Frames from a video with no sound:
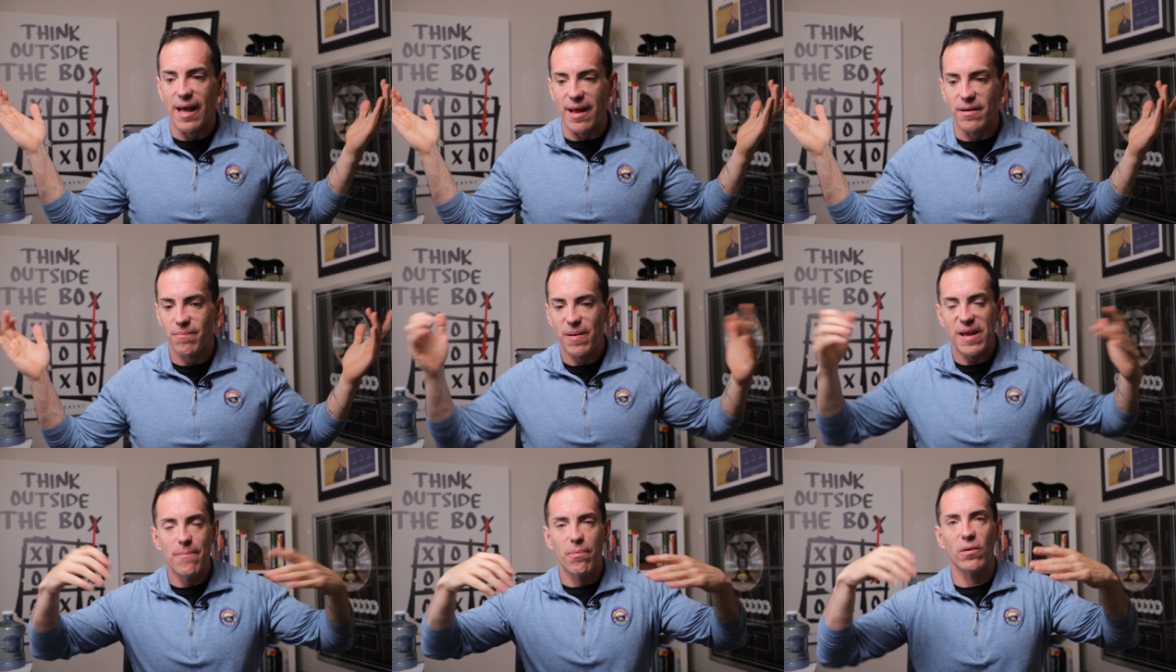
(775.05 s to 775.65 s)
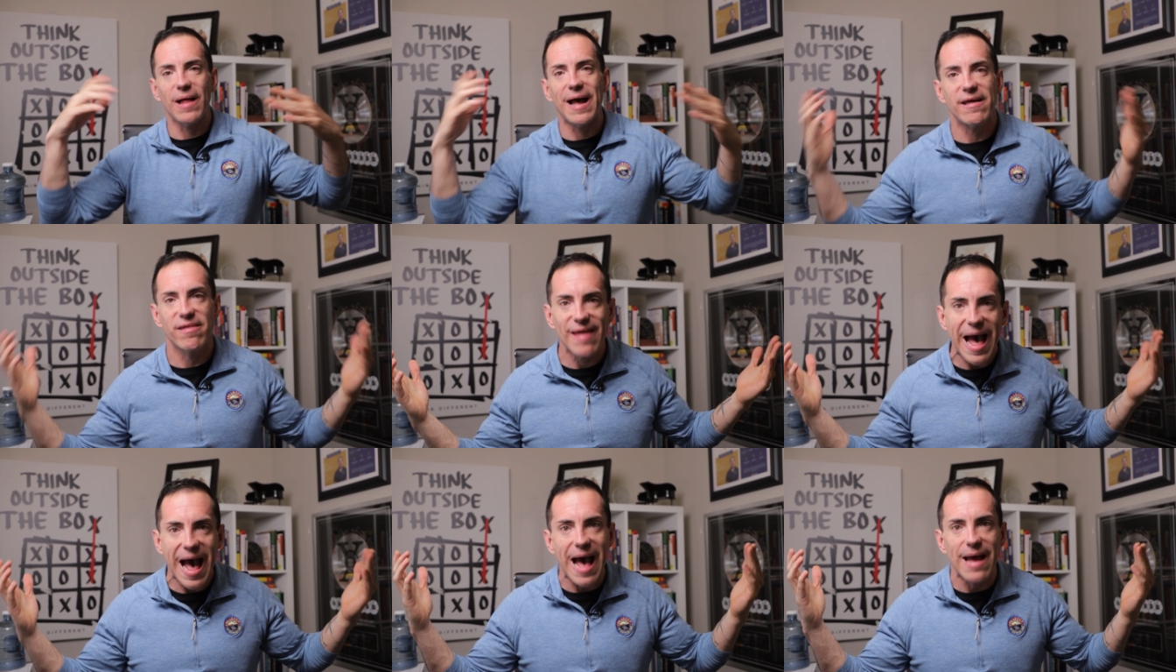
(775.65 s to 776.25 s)
and people
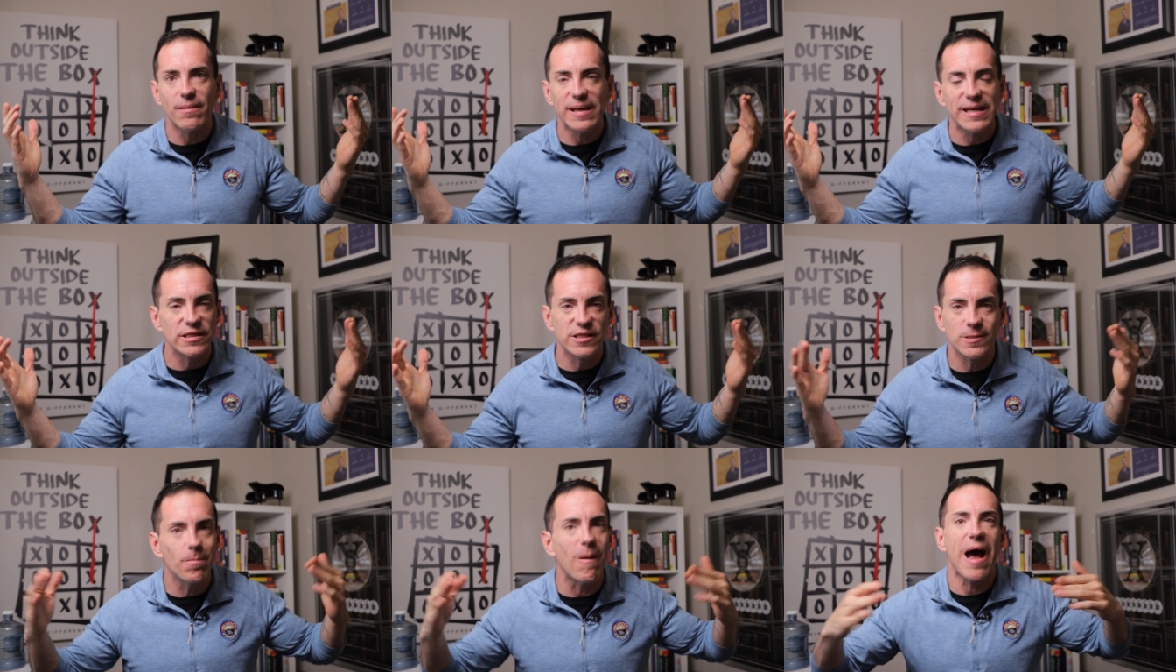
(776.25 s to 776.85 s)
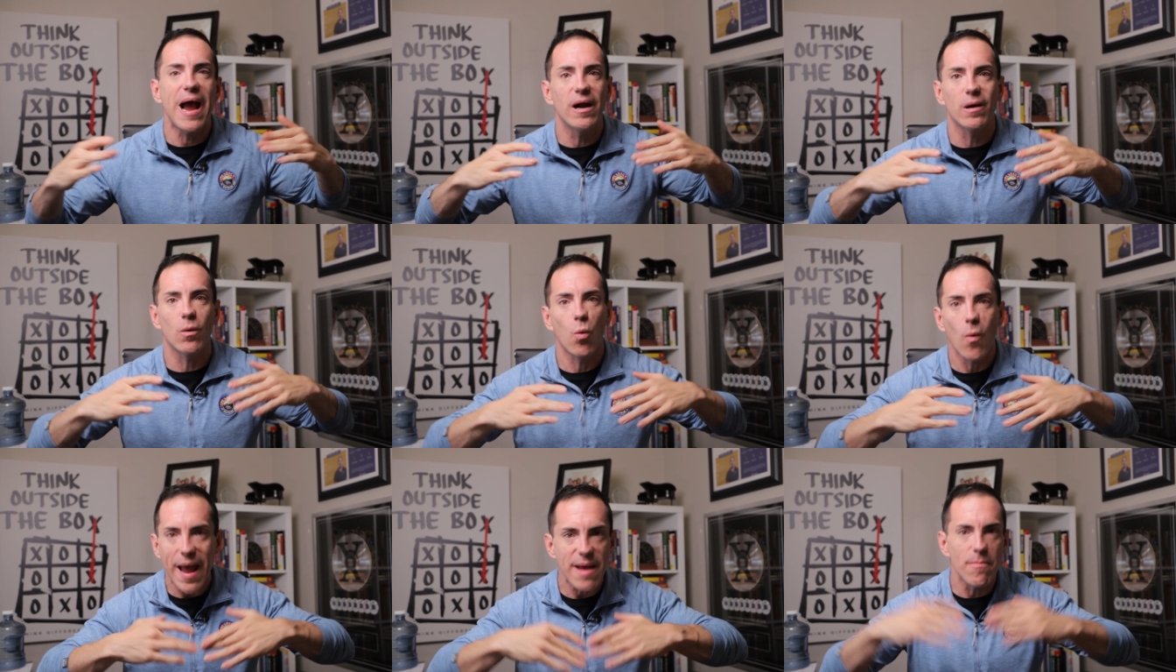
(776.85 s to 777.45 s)
like that
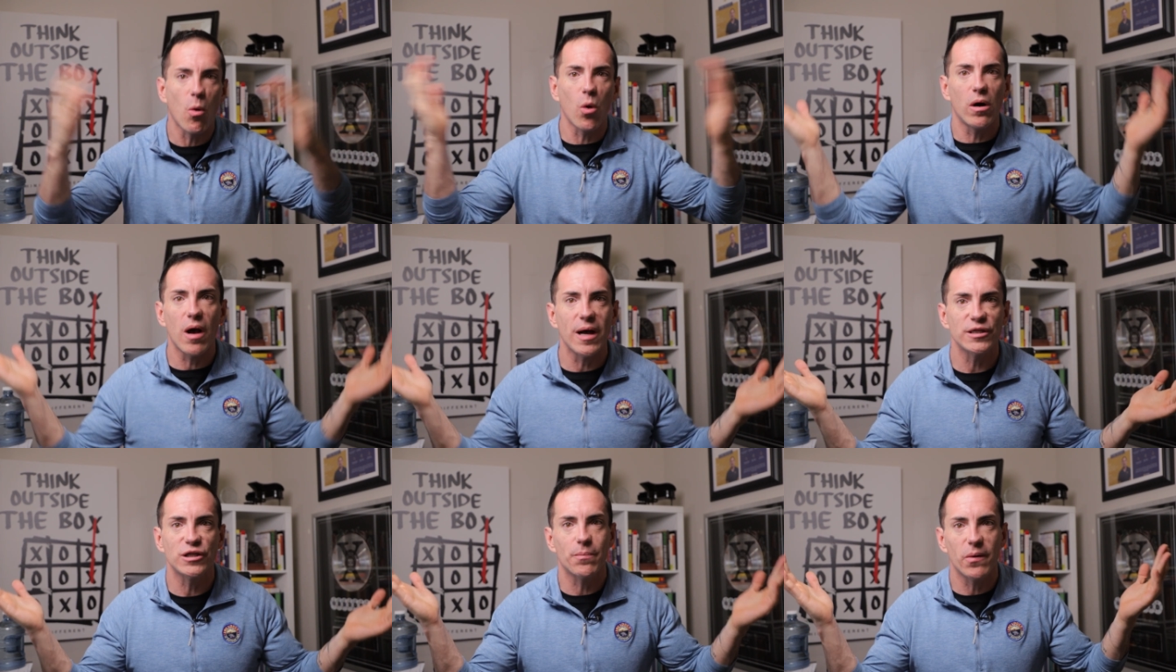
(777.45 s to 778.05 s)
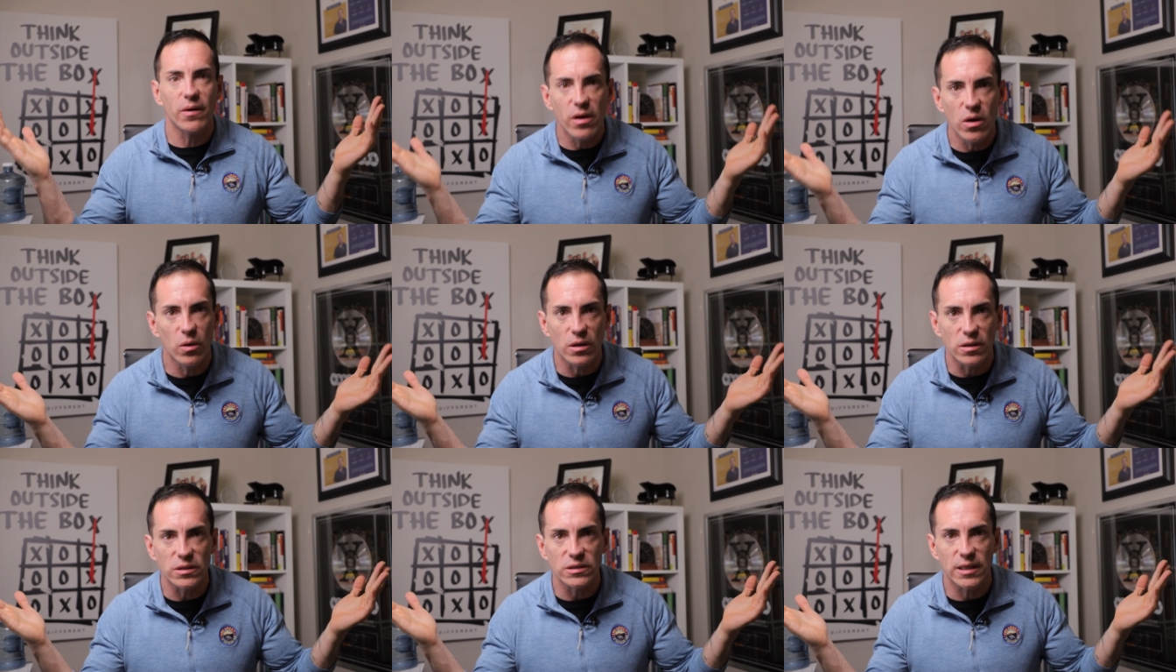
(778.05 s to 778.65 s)
inspire way more
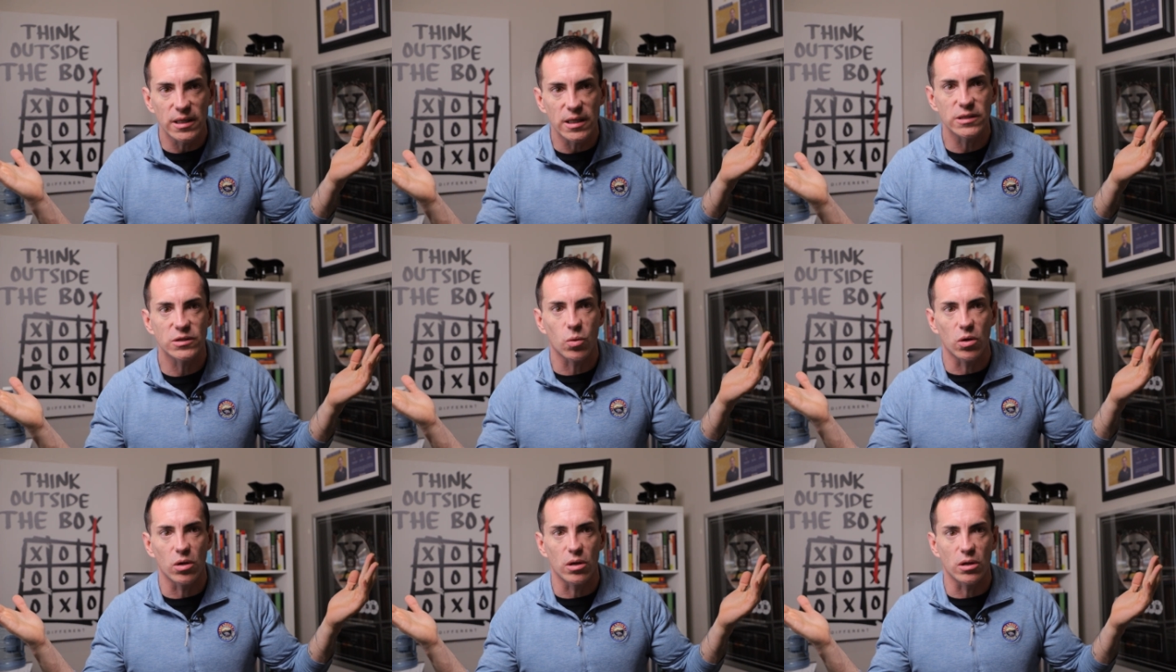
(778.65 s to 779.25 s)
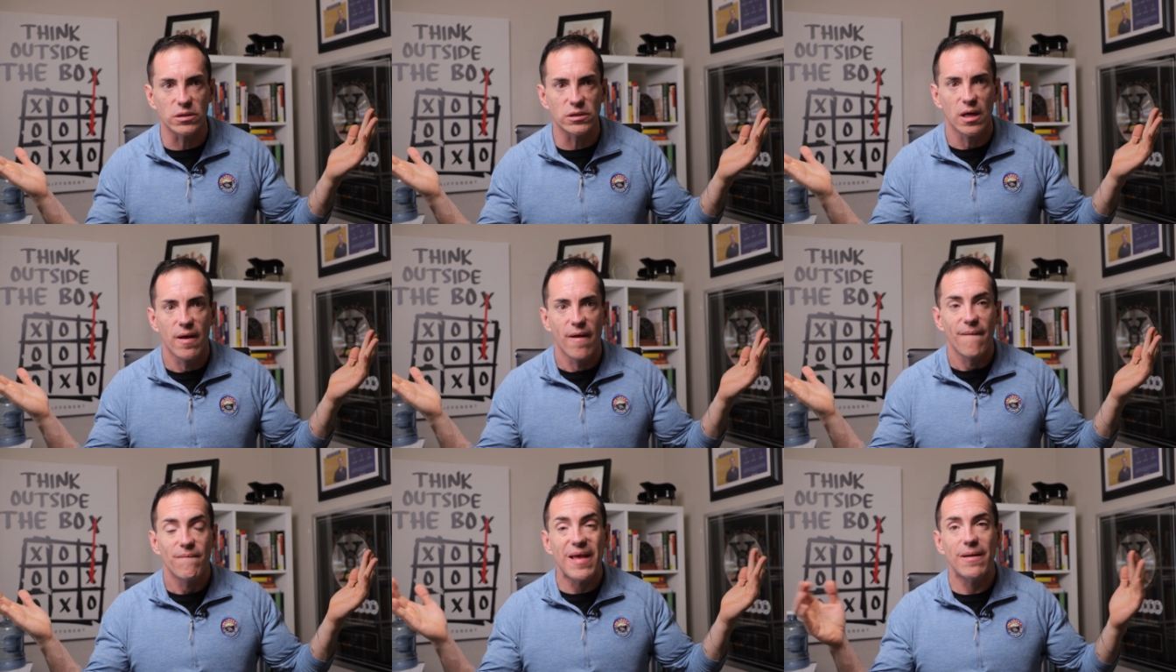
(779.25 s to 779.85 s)
entrepreneurs in this world
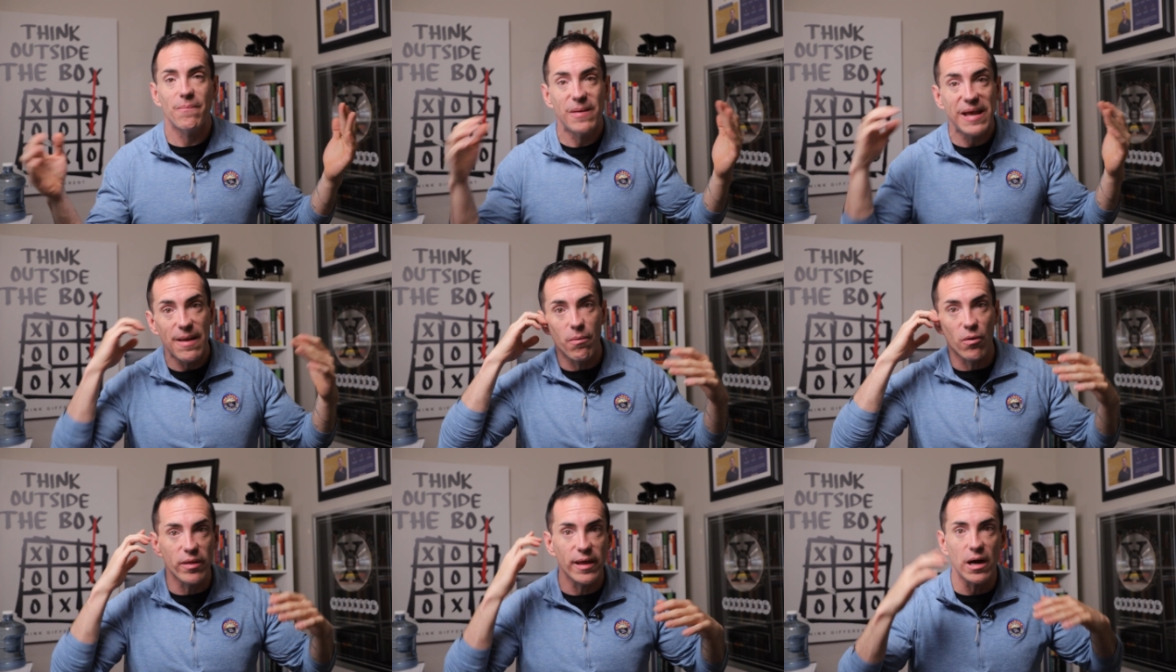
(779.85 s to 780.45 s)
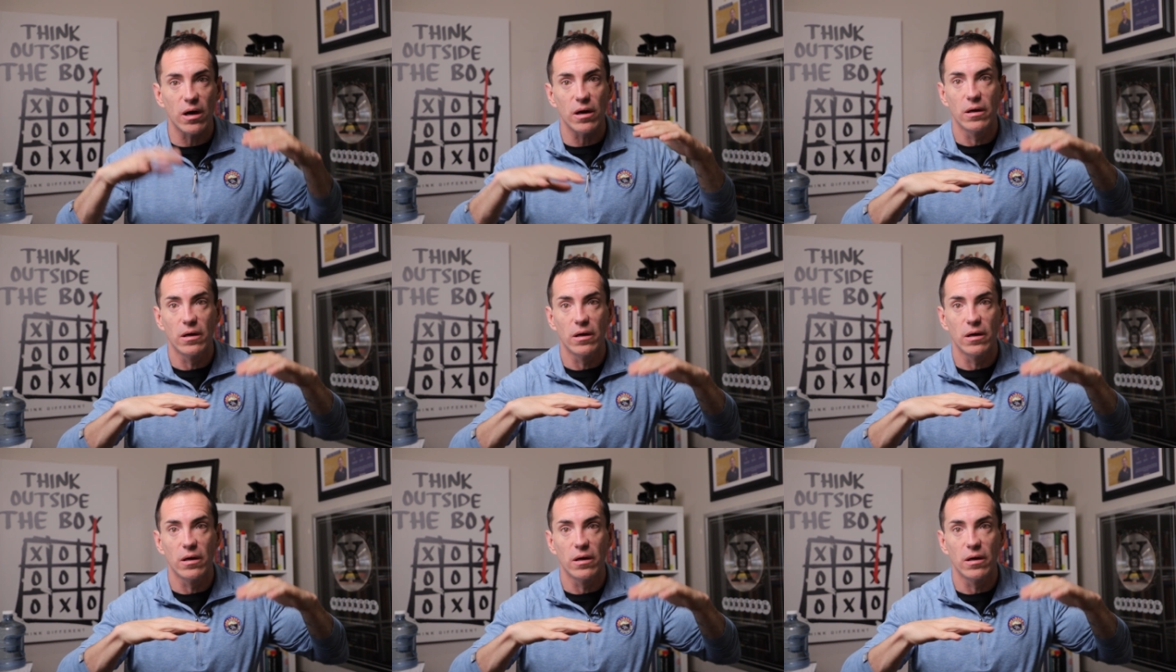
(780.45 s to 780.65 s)
than people that